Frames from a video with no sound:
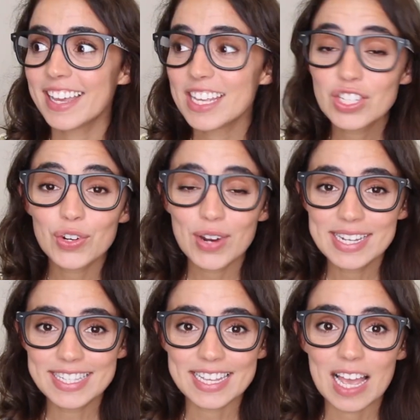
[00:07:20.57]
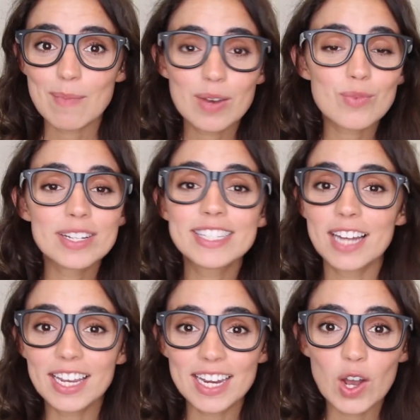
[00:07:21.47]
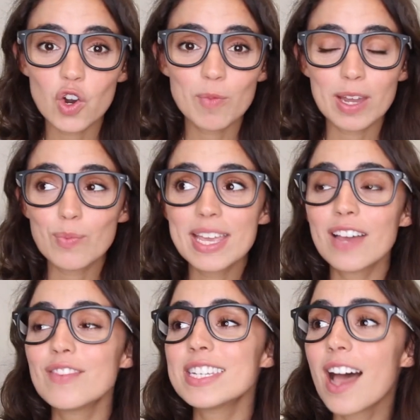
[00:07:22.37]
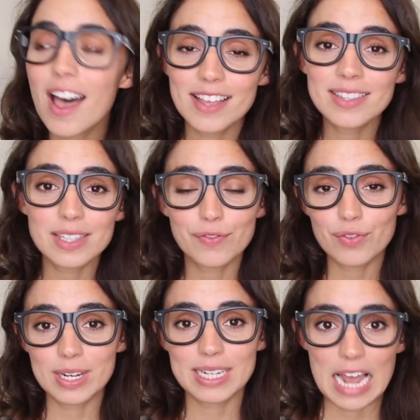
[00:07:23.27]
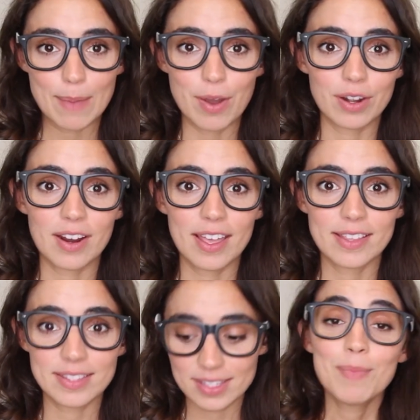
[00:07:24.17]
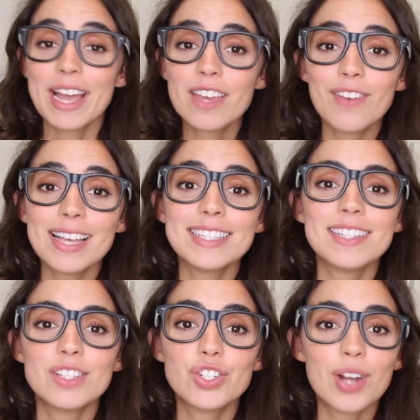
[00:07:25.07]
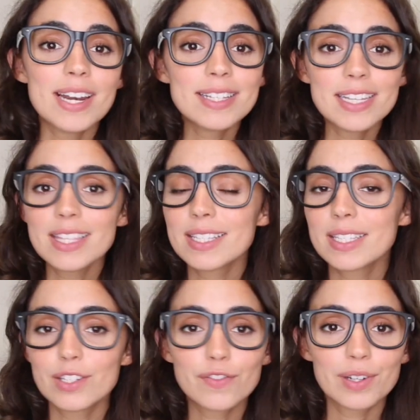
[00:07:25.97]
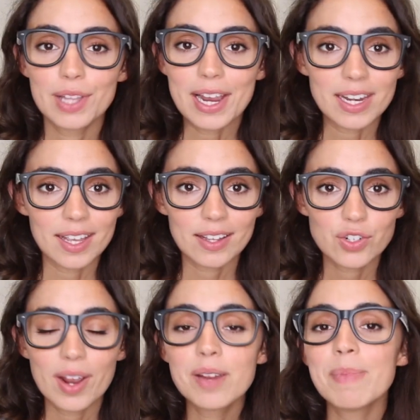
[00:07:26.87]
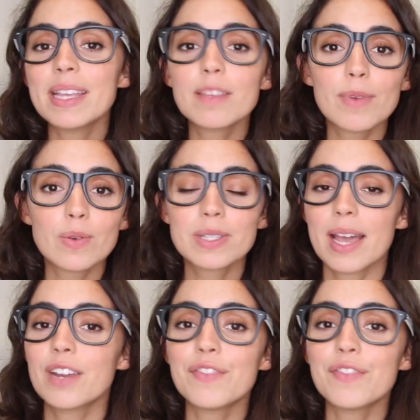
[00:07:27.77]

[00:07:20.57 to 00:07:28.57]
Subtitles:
It's crazy. I mean, we're stuck at home and we have tons of free time on our hands. My advice is try to see the silver lining. Try to make the most out of